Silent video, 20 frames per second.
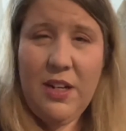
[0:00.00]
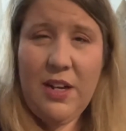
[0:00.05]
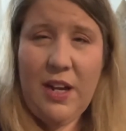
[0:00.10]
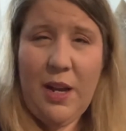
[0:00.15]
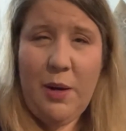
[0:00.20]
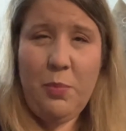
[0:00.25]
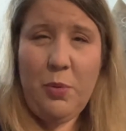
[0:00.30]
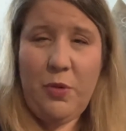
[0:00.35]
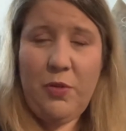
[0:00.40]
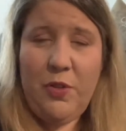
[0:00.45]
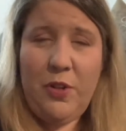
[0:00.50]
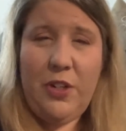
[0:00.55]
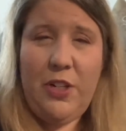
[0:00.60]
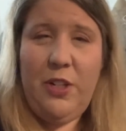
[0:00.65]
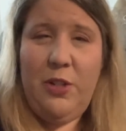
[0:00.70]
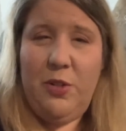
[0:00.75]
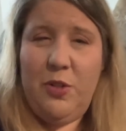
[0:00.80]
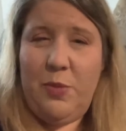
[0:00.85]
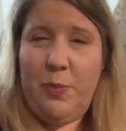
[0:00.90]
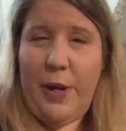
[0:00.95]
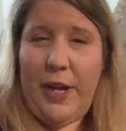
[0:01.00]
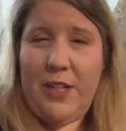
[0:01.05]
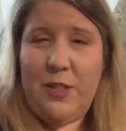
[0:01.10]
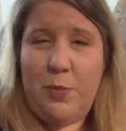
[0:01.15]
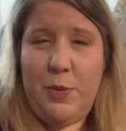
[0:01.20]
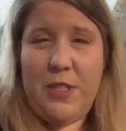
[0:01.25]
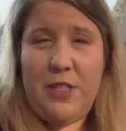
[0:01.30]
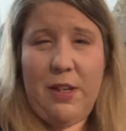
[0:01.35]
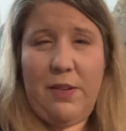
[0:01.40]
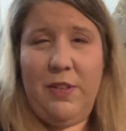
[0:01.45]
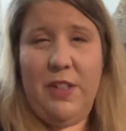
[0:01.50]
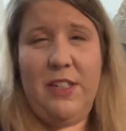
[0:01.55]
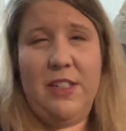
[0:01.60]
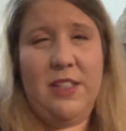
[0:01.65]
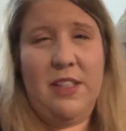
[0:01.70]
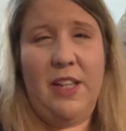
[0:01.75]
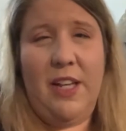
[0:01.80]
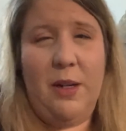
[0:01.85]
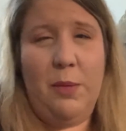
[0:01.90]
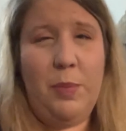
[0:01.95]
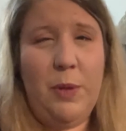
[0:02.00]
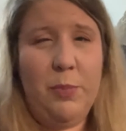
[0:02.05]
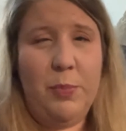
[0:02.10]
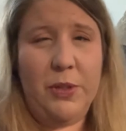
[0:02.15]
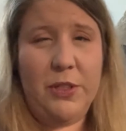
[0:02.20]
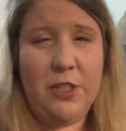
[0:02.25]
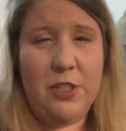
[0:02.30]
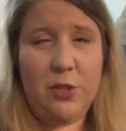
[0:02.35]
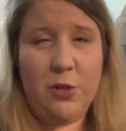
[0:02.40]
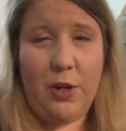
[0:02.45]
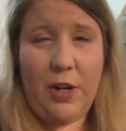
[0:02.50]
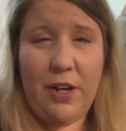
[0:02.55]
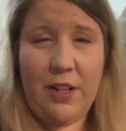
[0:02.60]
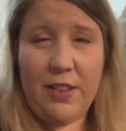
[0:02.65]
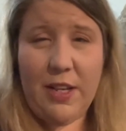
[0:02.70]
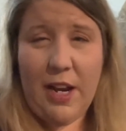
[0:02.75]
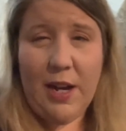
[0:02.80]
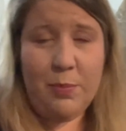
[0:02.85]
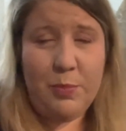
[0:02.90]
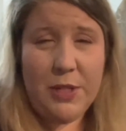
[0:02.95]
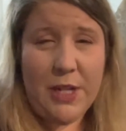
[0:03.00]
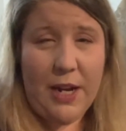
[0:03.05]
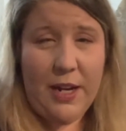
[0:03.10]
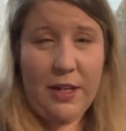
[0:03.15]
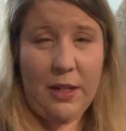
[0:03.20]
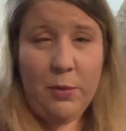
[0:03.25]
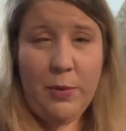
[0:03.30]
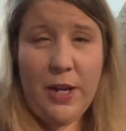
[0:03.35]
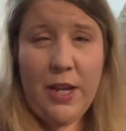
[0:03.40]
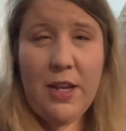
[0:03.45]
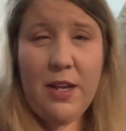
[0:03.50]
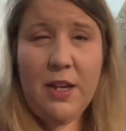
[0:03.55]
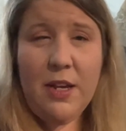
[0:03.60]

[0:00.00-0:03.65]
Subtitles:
I'd prefer to use my SB7 because a lot of people discredit the apps anyway.